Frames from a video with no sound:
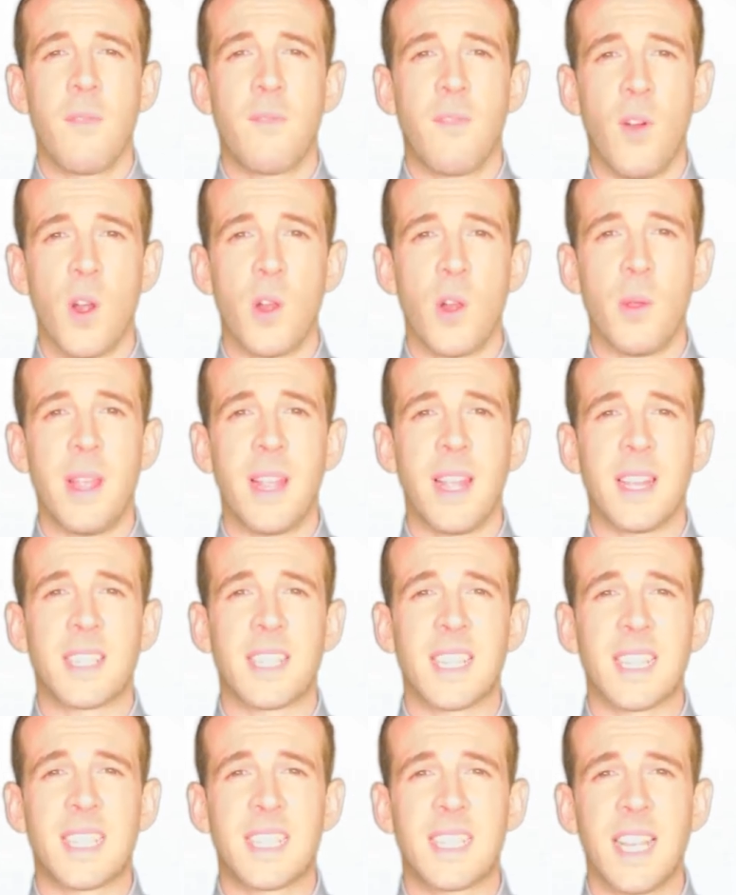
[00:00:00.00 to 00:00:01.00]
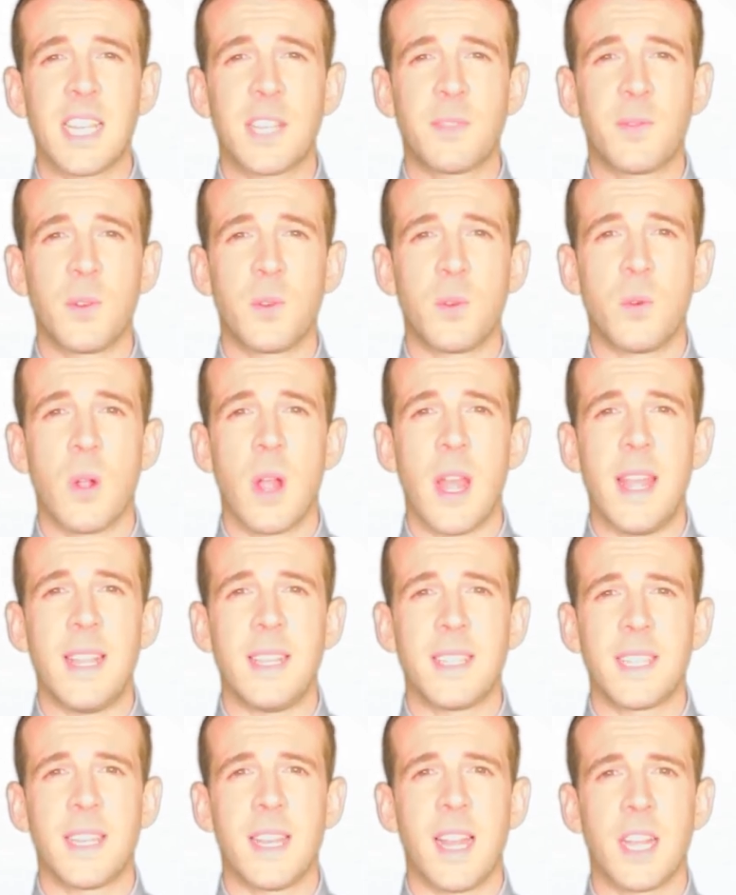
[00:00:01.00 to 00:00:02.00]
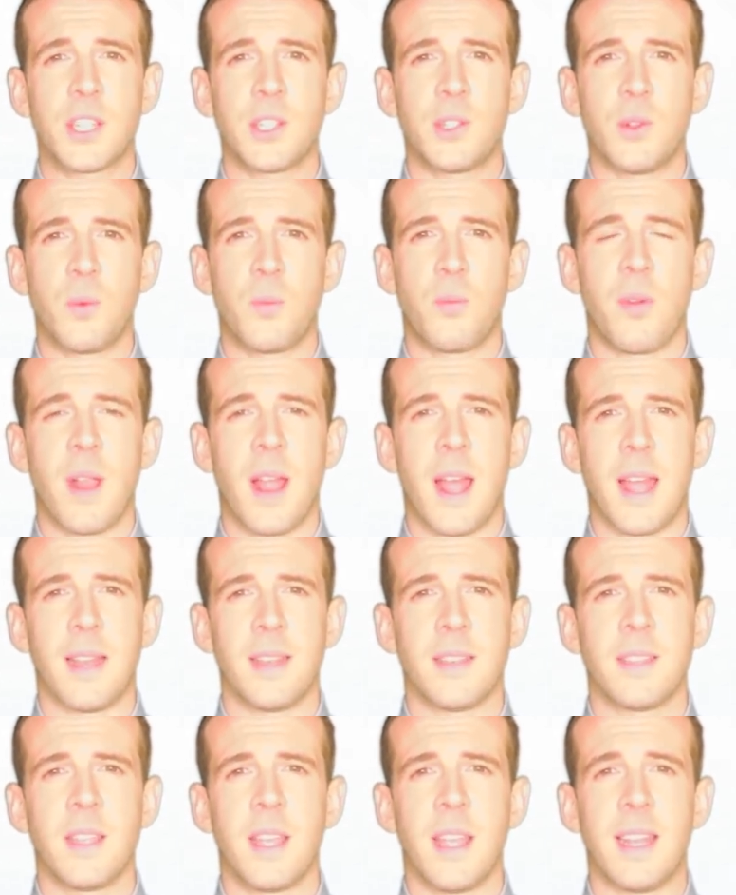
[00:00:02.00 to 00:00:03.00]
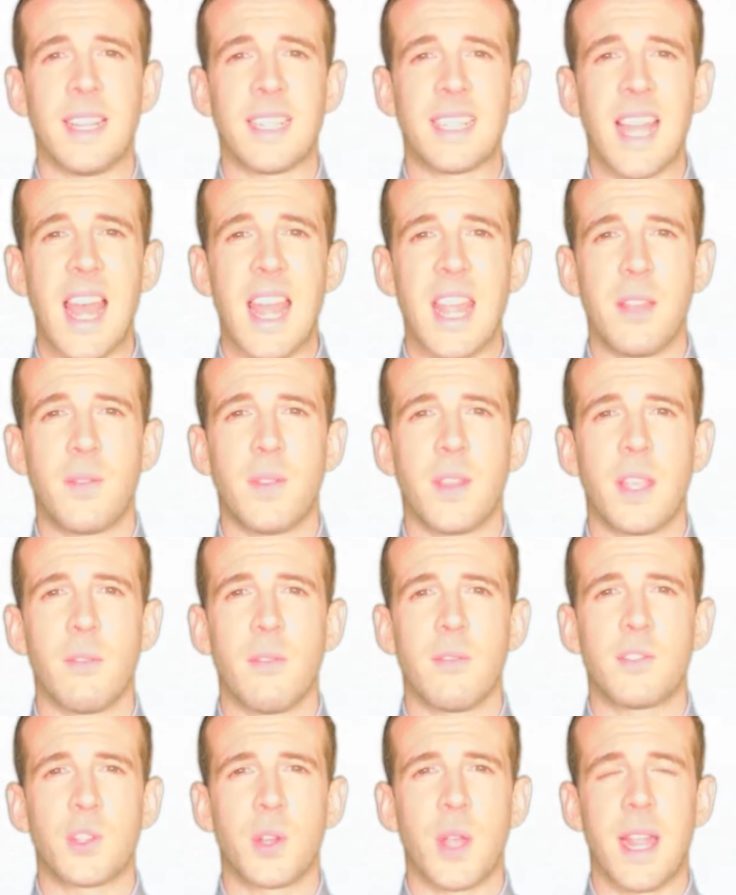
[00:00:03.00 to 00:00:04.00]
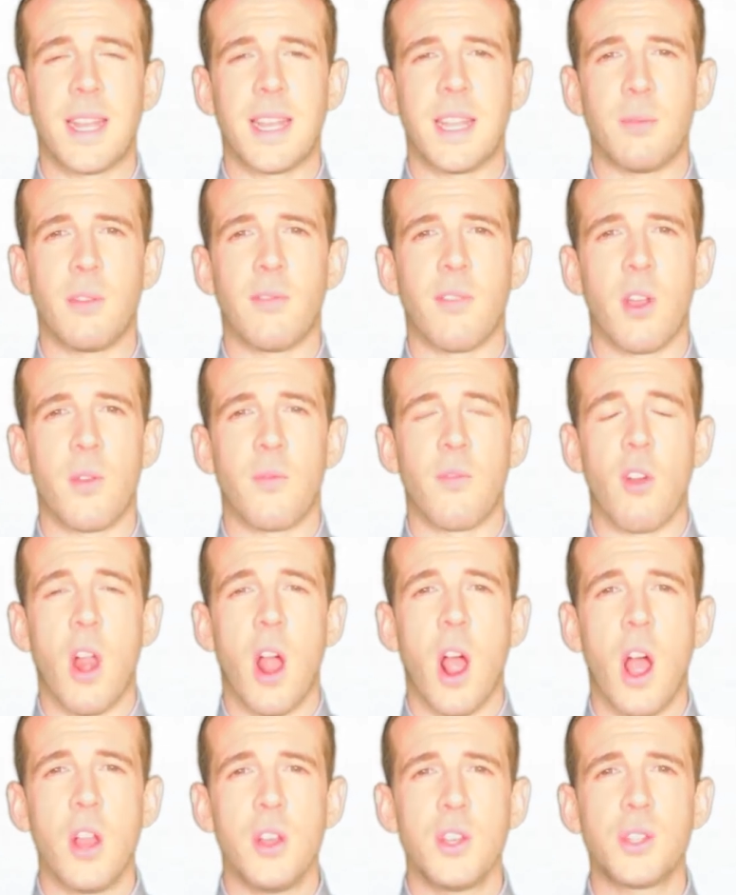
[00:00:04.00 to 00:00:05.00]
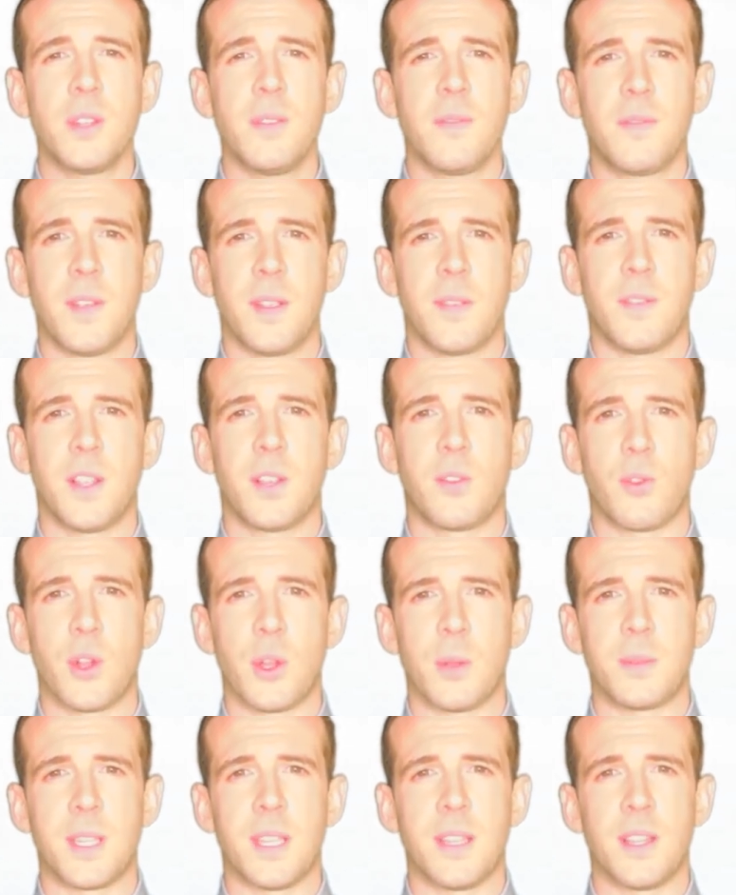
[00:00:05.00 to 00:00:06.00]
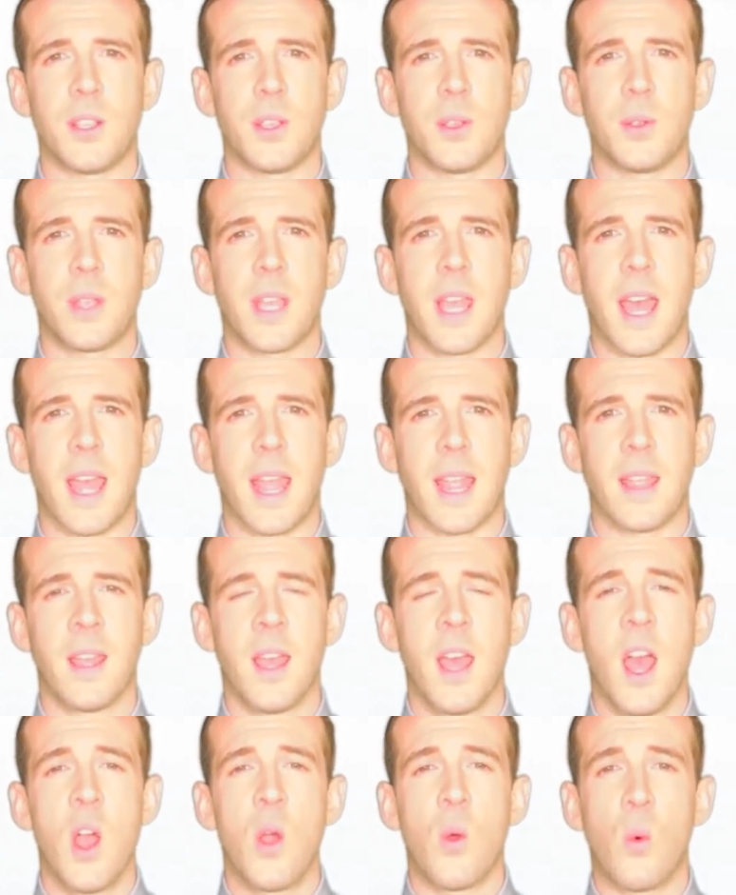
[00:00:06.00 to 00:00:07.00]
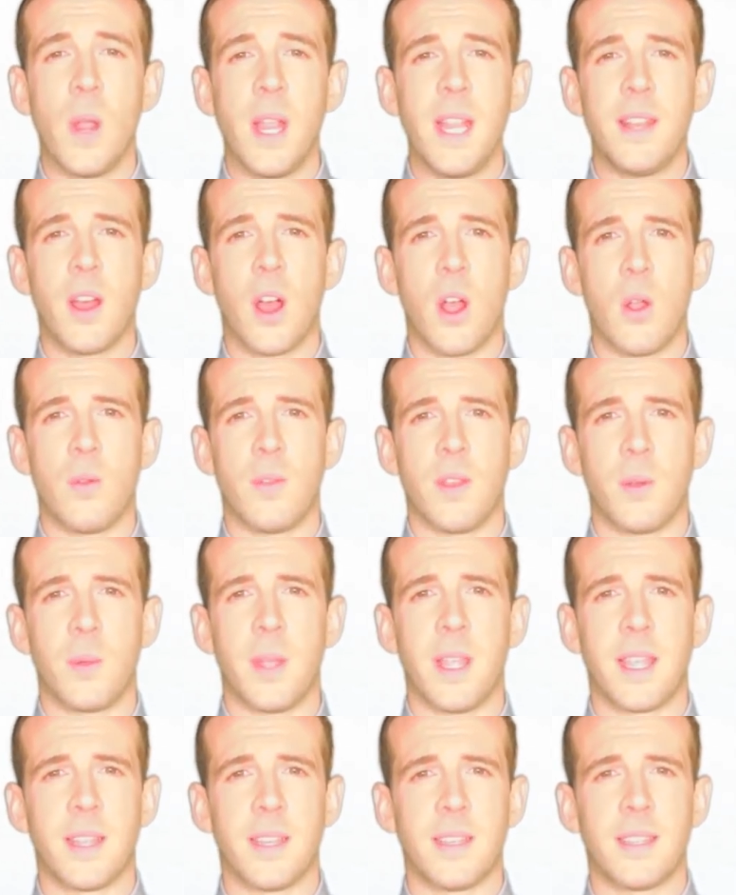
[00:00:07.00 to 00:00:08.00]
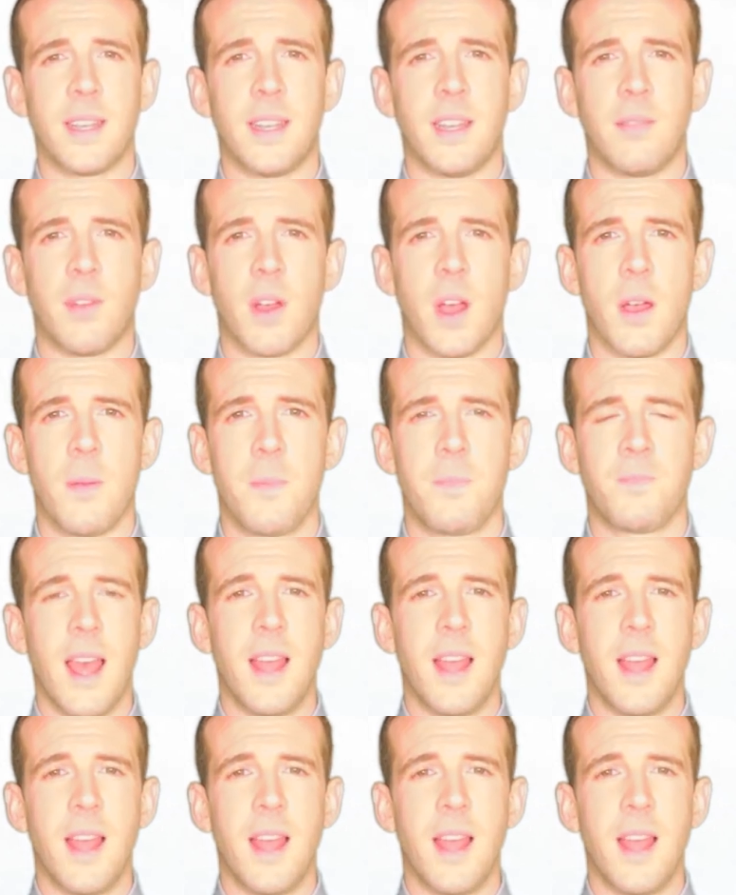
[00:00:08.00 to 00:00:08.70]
Following a successful international brand in its eighth year of trading with over 150 groups in the UK, we know that we can deliver.